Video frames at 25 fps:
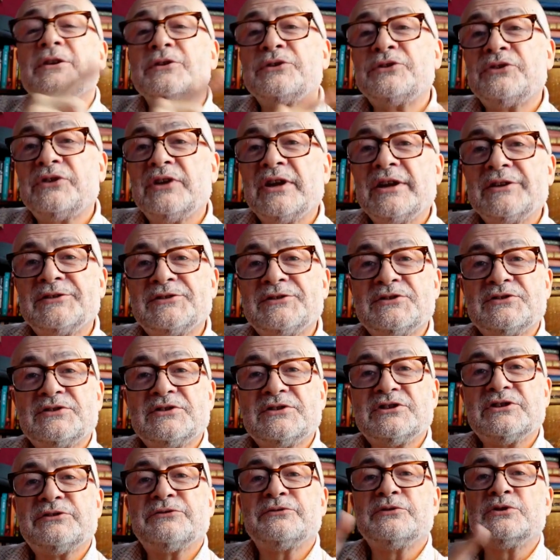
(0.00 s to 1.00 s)
things is the
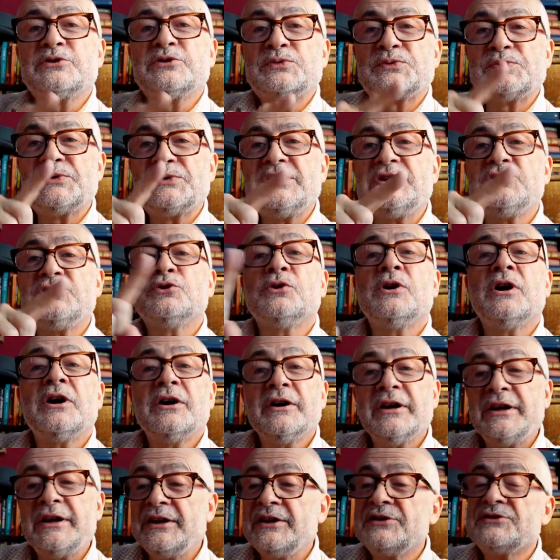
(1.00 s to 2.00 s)
difference between Your
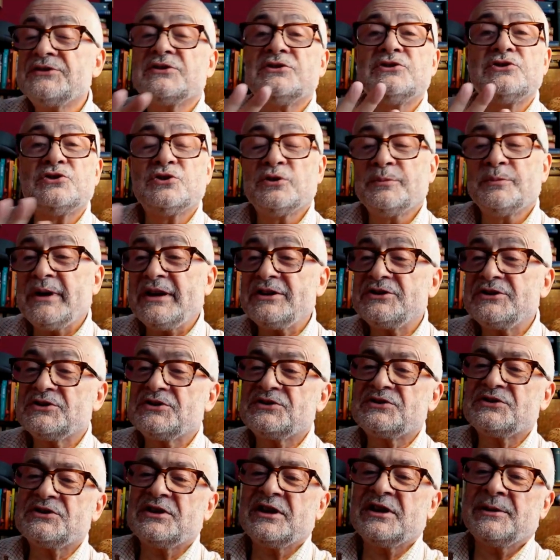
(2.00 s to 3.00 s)
Highness and Your
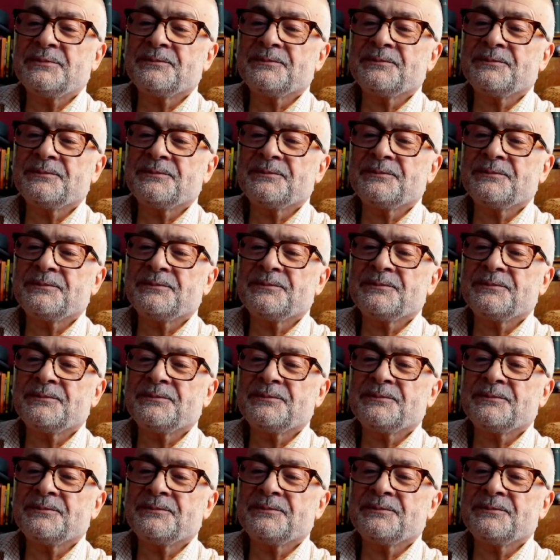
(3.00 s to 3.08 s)
Majesty.